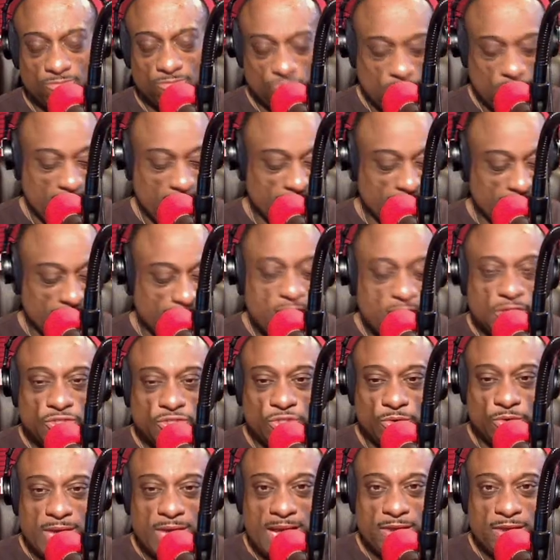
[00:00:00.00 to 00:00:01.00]
Right.
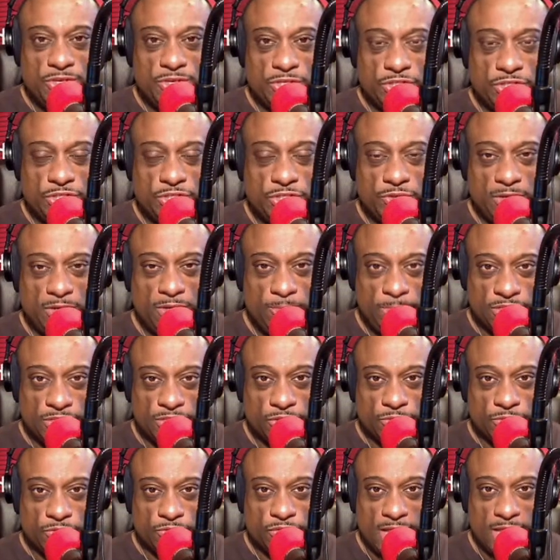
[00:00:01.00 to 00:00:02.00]
So now you're shooting
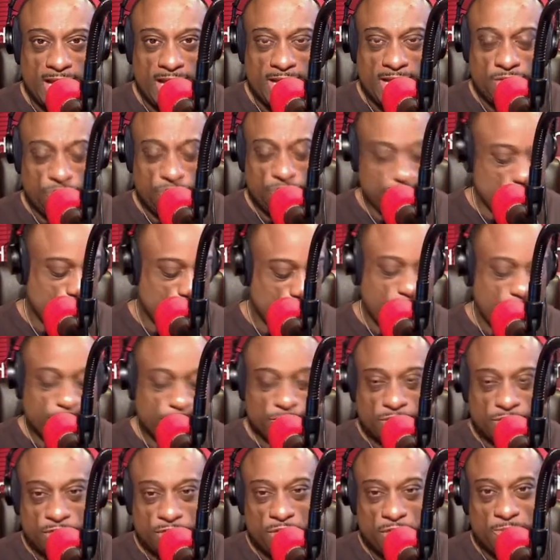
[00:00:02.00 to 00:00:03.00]
pictures, and you want
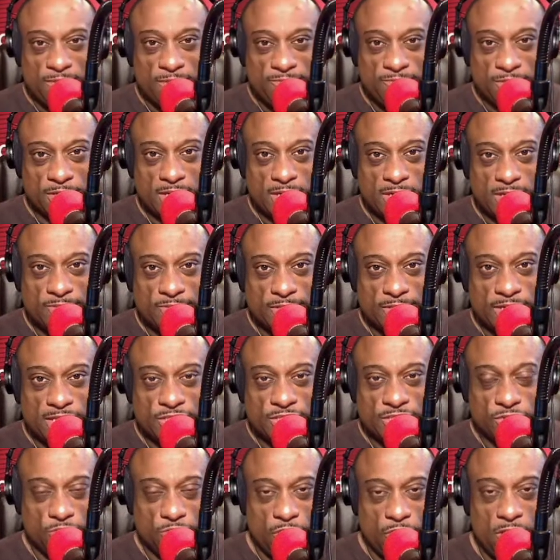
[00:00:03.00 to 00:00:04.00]
people to know in Philadelphia
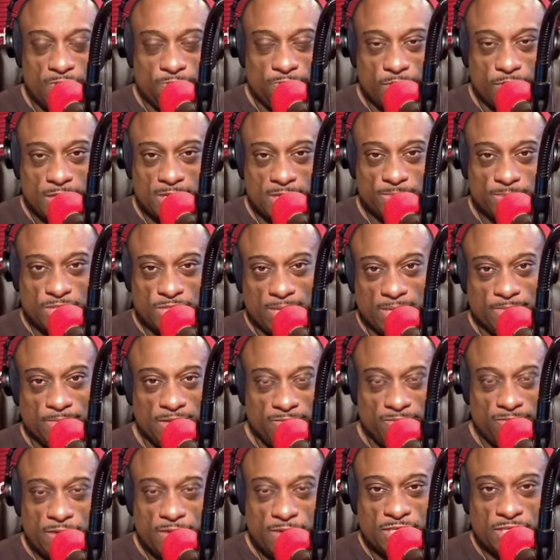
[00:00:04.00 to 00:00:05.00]
that you're offering them
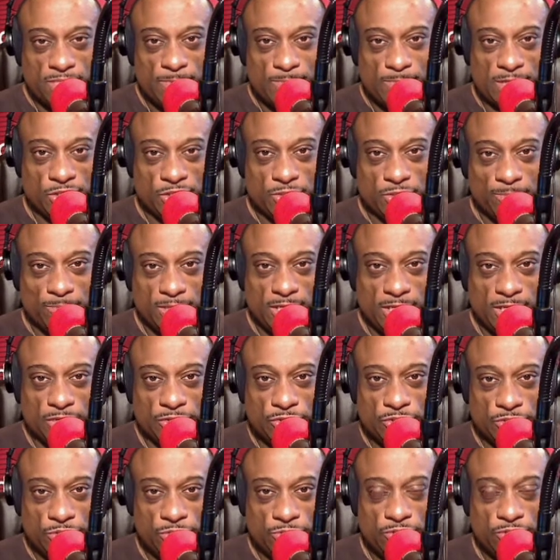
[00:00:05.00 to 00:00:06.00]
something very special
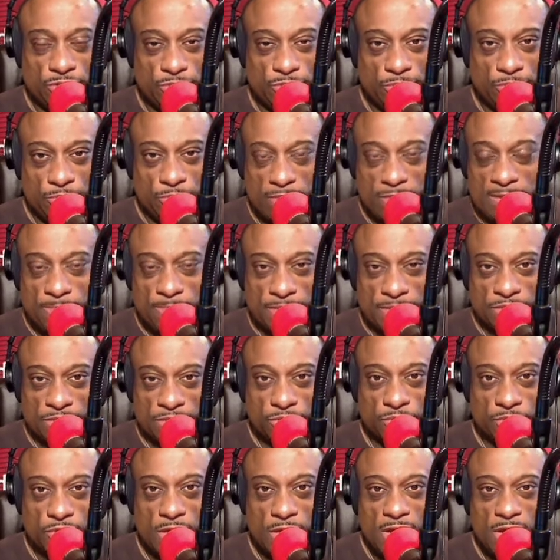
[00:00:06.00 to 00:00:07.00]
because you do shoot great
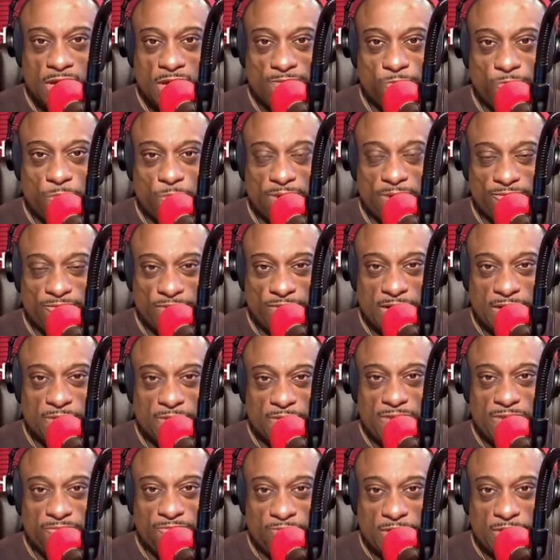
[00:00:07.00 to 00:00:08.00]
pictures for a
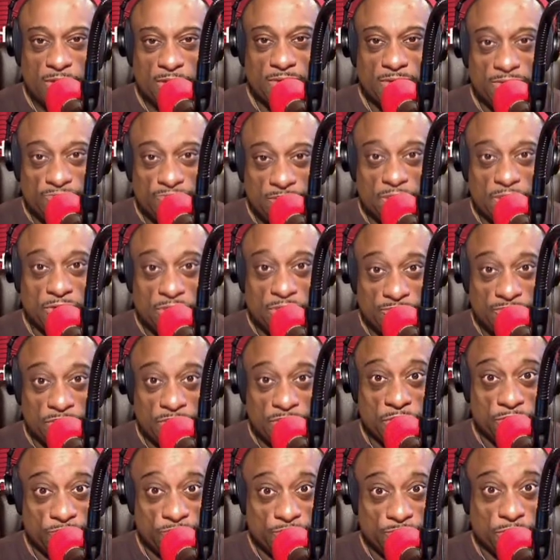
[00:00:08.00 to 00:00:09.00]
very, very, very,
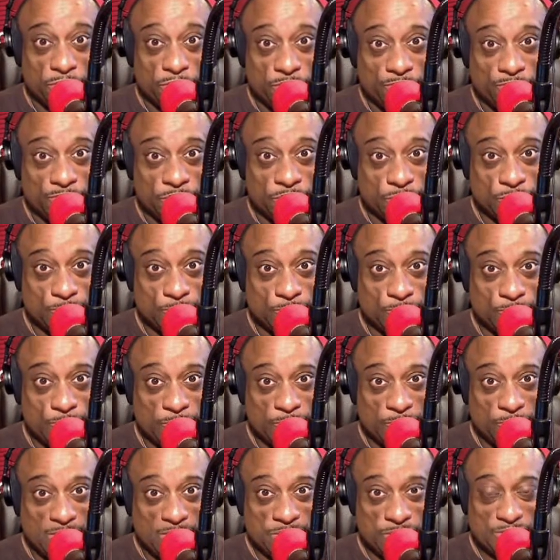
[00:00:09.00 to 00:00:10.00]
very, very reasonable
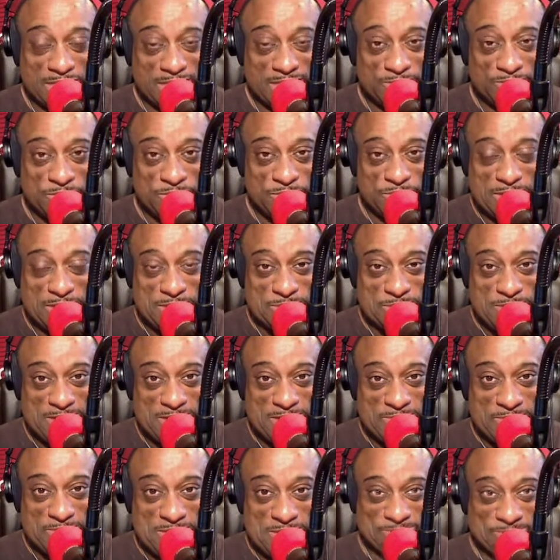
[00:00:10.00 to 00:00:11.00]
price. So tell everybody
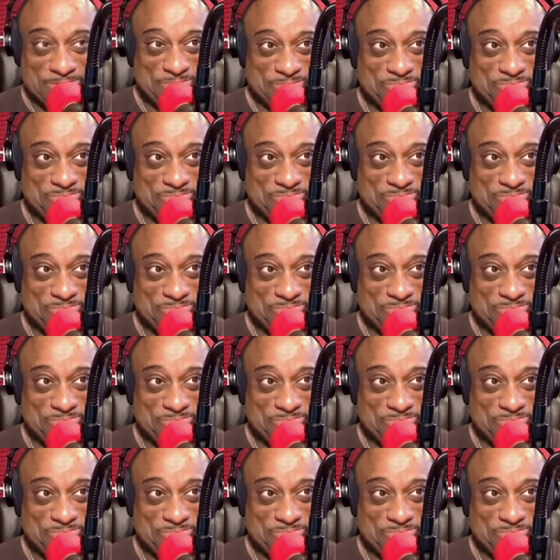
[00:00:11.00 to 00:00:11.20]
about that.